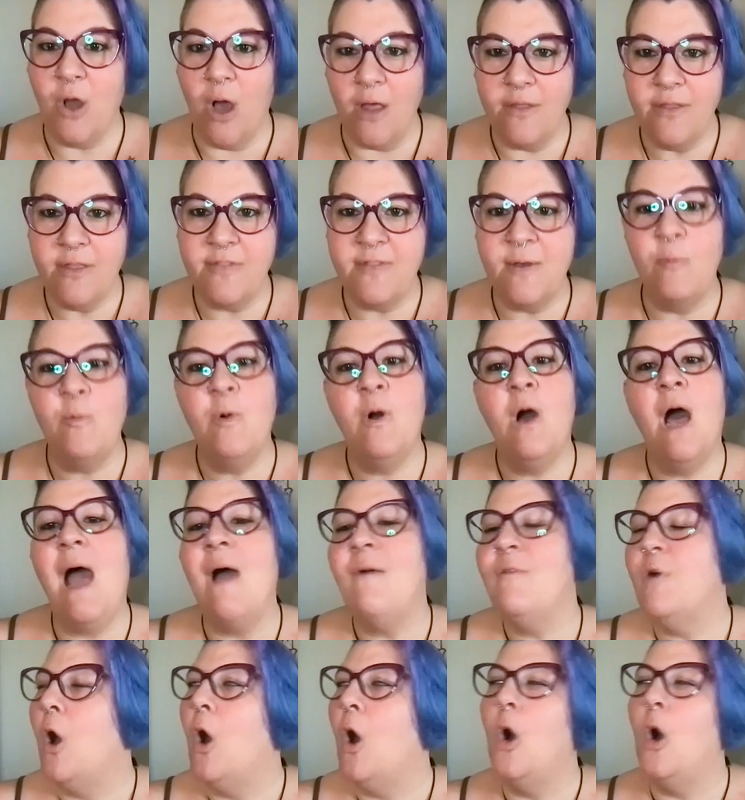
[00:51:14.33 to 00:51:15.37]
in all we'll
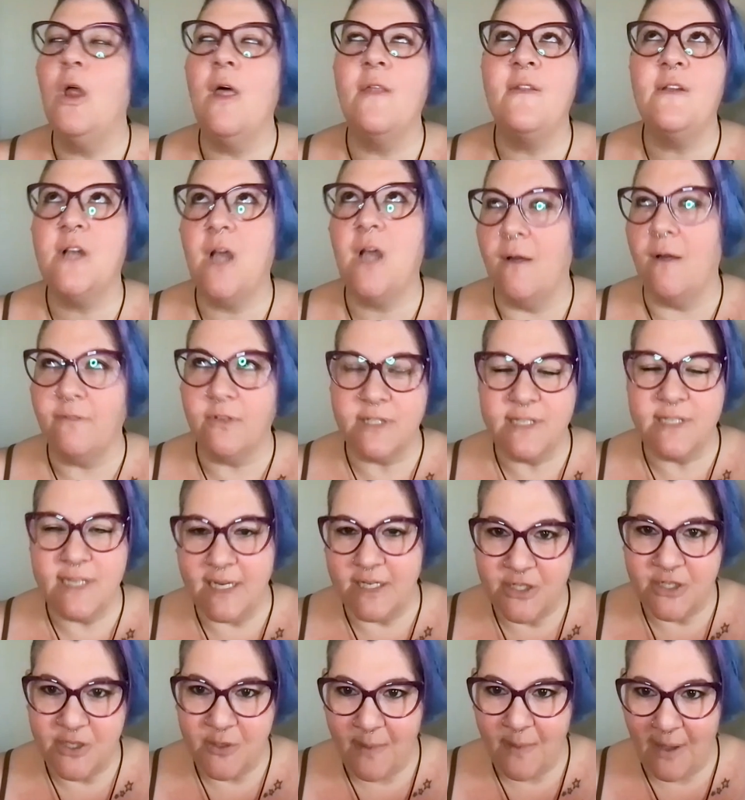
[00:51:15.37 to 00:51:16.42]
have a whole other
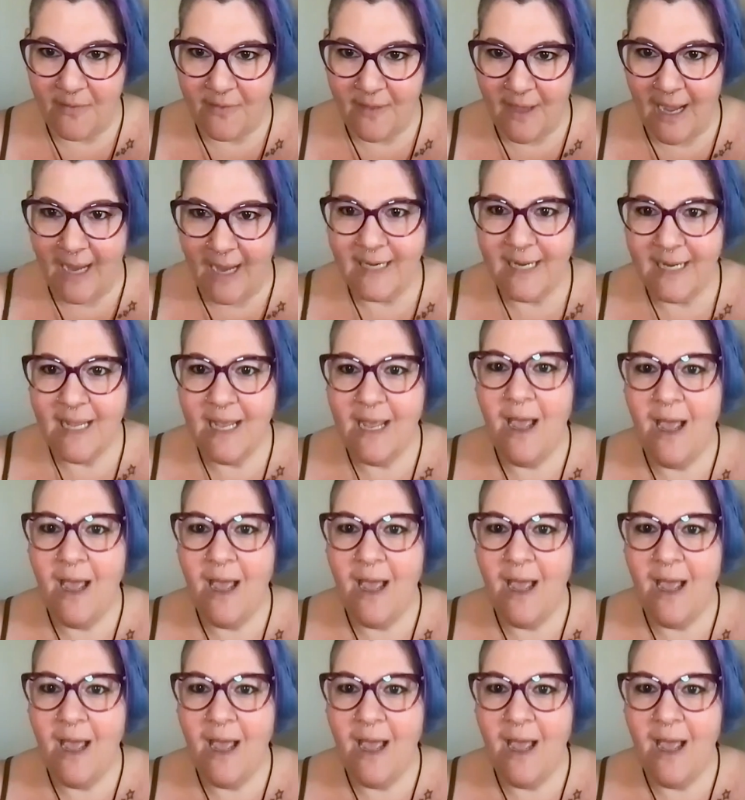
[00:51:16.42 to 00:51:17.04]
conversation about that.